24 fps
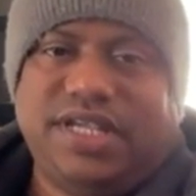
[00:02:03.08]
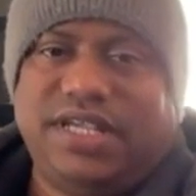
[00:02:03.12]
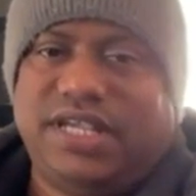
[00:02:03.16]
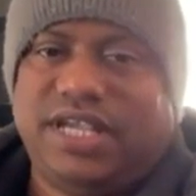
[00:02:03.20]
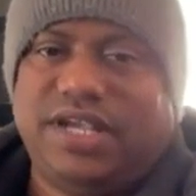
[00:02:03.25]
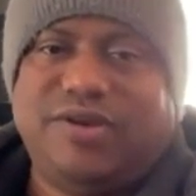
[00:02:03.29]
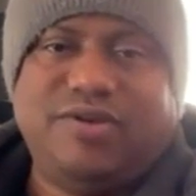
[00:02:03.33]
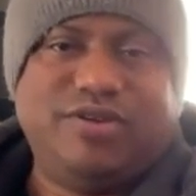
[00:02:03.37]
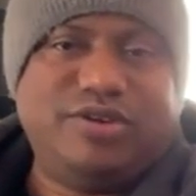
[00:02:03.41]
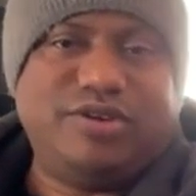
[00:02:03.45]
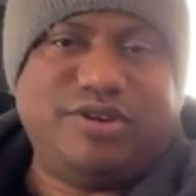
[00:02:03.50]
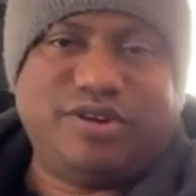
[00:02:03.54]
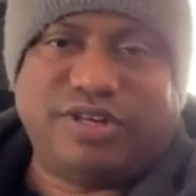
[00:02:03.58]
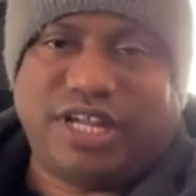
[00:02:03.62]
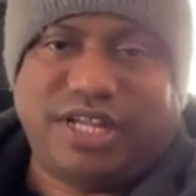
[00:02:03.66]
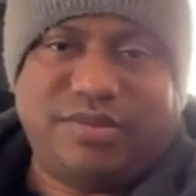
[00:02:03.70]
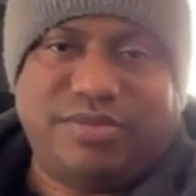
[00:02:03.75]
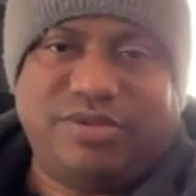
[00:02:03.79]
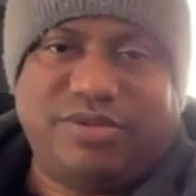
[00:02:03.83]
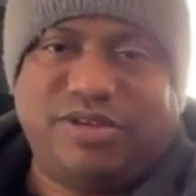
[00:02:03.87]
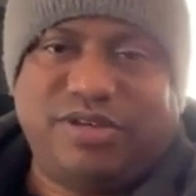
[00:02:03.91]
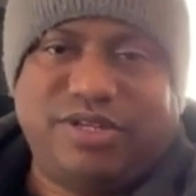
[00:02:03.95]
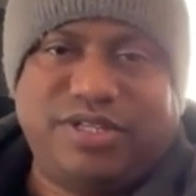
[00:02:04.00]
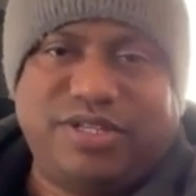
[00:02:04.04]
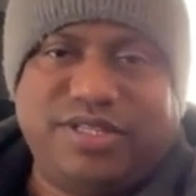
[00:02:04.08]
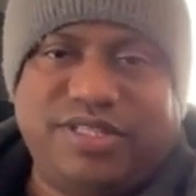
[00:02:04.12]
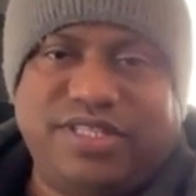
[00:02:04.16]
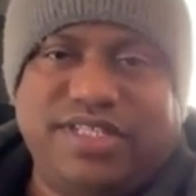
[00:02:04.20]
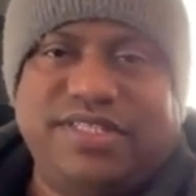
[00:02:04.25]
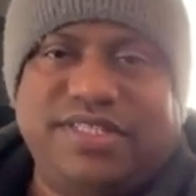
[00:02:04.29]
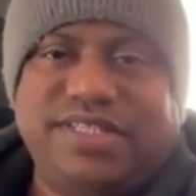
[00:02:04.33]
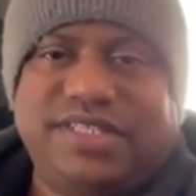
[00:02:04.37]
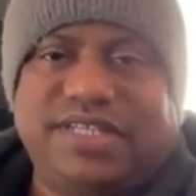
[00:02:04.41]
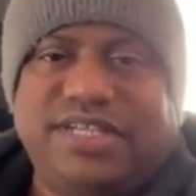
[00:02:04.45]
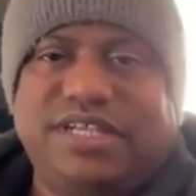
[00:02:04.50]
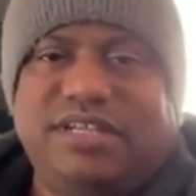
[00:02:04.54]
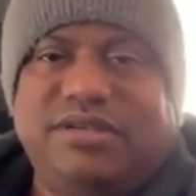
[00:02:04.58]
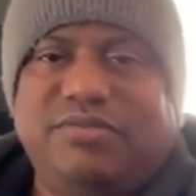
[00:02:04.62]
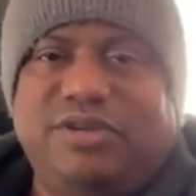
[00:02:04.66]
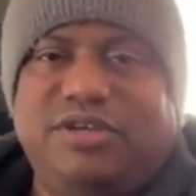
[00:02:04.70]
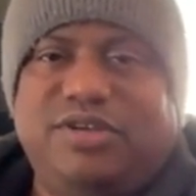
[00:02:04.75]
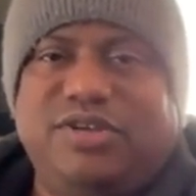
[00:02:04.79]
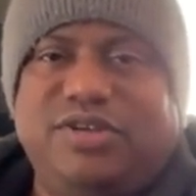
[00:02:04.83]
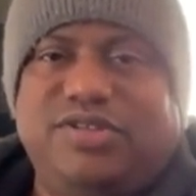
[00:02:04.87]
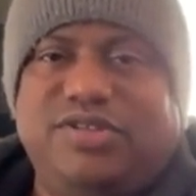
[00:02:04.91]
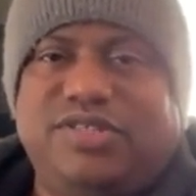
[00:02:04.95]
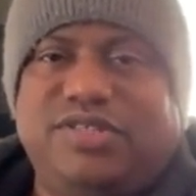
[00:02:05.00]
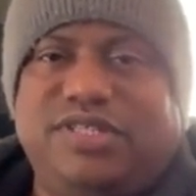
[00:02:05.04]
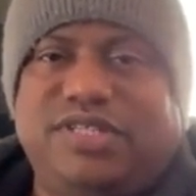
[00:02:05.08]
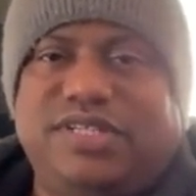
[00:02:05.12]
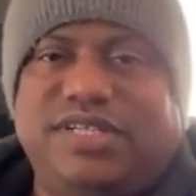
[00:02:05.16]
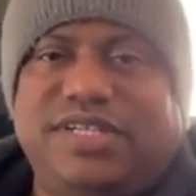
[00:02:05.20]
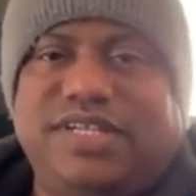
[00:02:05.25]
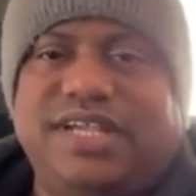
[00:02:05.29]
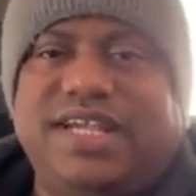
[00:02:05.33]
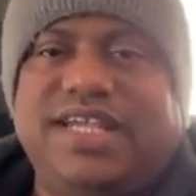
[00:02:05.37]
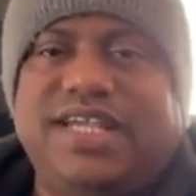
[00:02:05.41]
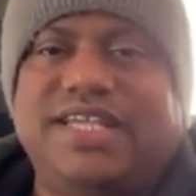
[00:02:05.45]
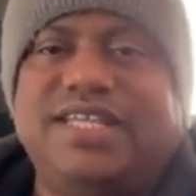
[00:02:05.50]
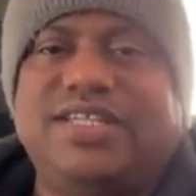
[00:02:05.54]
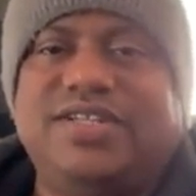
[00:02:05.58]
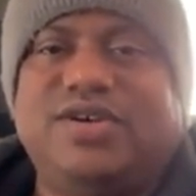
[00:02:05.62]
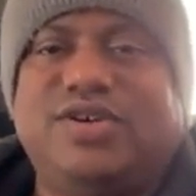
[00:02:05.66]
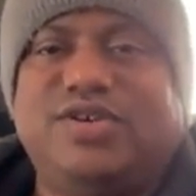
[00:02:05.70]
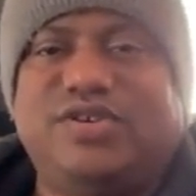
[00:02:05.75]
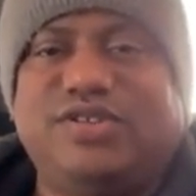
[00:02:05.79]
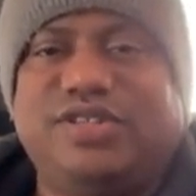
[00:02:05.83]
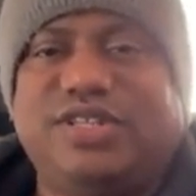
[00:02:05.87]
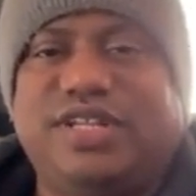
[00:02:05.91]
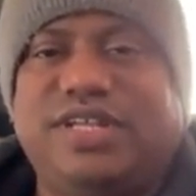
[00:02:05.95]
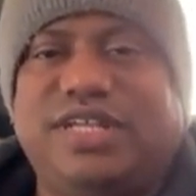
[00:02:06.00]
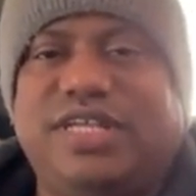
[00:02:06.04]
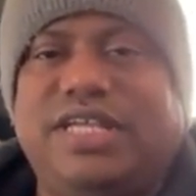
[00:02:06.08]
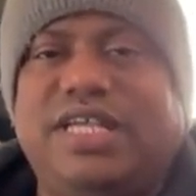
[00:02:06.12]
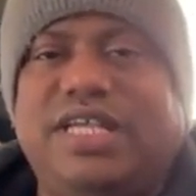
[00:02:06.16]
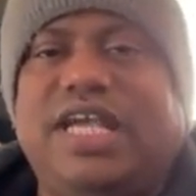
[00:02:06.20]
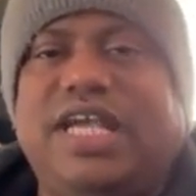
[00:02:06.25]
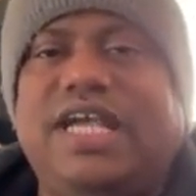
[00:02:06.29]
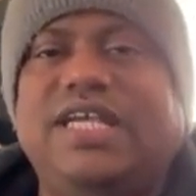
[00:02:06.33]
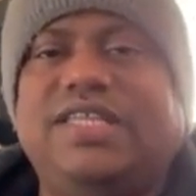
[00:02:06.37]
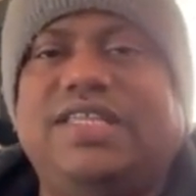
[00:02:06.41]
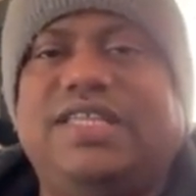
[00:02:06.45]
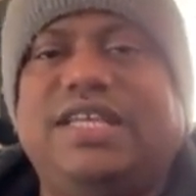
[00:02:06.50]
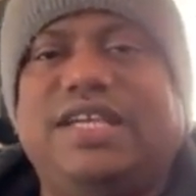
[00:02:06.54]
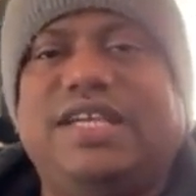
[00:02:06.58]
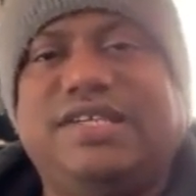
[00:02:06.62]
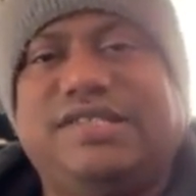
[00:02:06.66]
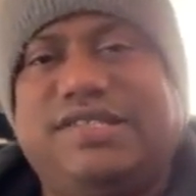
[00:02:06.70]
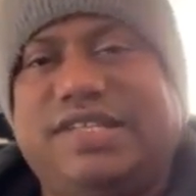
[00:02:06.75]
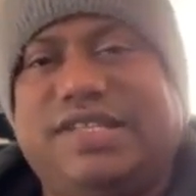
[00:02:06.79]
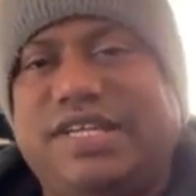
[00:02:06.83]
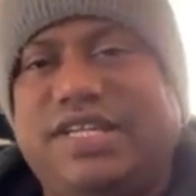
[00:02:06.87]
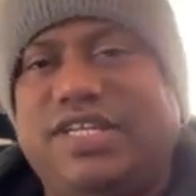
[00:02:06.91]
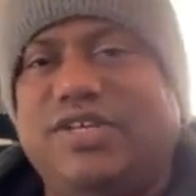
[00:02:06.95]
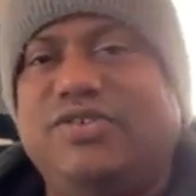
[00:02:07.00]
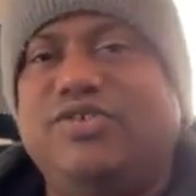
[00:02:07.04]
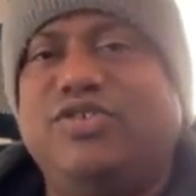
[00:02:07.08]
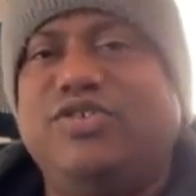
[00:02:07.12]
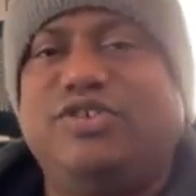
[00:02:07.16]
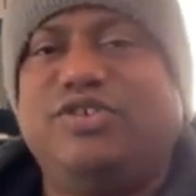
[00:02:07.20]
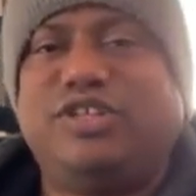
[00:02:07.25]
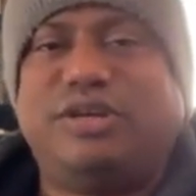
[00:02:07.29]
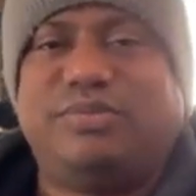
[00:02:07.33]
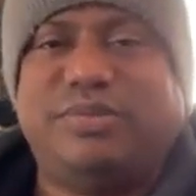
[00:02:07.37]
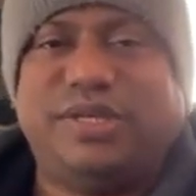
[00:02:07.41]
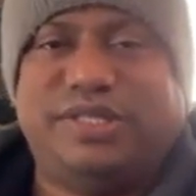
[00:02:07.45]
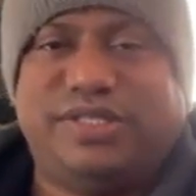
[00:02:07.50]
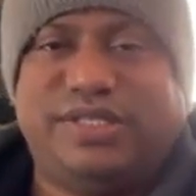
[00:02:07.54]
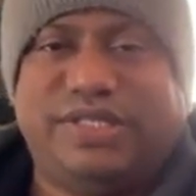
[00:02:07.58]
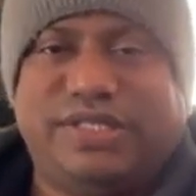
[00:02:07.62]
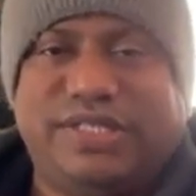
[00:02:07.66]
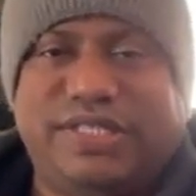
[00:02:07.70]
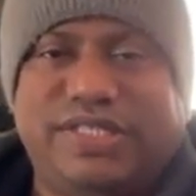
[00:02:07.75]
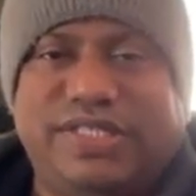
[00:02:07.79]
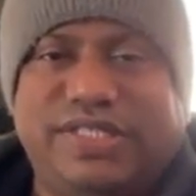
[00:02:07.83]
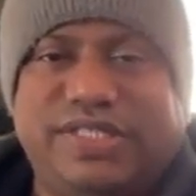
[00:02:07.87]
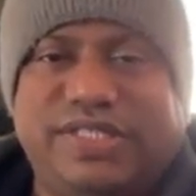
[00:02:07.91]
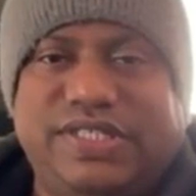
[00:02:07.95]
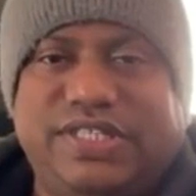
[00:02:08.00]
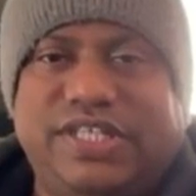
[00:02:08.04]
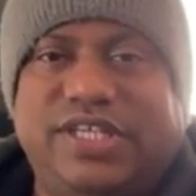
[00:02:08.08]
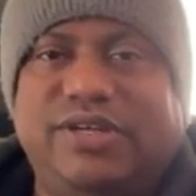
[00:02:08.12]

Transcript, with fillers: A I will not help you anything, because A I knows the A I thinks that you know the basic things.